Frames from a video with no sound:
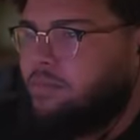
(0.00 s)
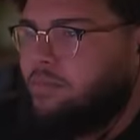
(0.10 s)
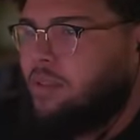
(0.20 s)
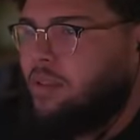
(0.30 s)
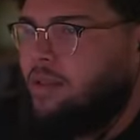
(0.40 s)

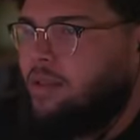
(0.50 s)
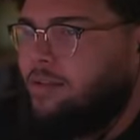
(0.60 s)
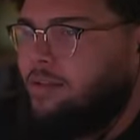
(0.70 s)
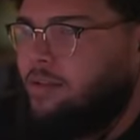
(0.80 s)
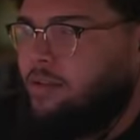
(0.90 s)
It's okay.
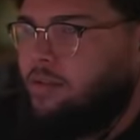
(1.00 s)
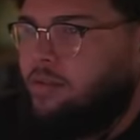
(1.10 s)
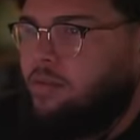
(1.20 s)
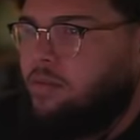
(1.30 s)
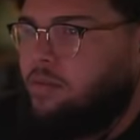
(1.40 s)

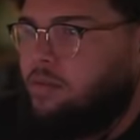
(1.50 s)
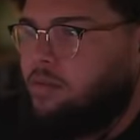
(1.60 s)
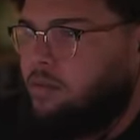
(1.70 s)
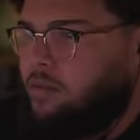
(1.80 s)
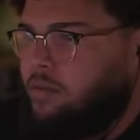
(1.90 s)

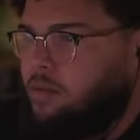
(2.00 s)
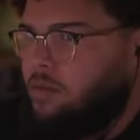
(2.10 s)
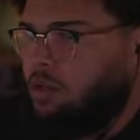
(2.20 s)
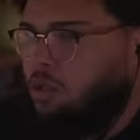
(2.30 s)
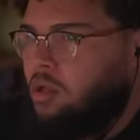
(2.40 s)
I got you,
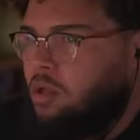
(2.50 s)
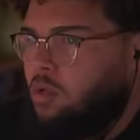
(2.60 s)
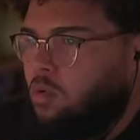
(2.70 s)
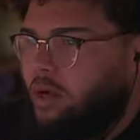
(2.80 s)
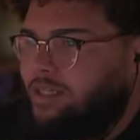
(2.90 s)
King. Don't
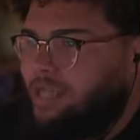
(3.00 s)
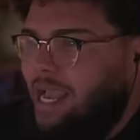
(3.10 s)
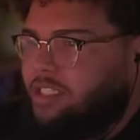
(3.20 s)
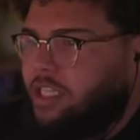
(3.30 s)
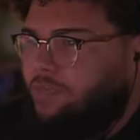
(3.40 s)
worry Where's
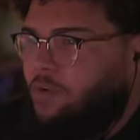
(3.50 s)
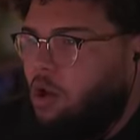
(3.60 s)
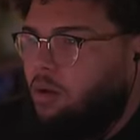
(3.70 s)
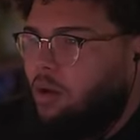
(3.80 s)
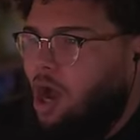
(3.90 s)
that
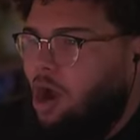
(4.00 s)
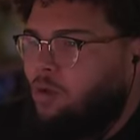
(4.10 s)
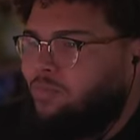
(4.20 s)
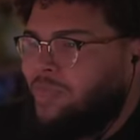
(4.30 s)
C4? Oh.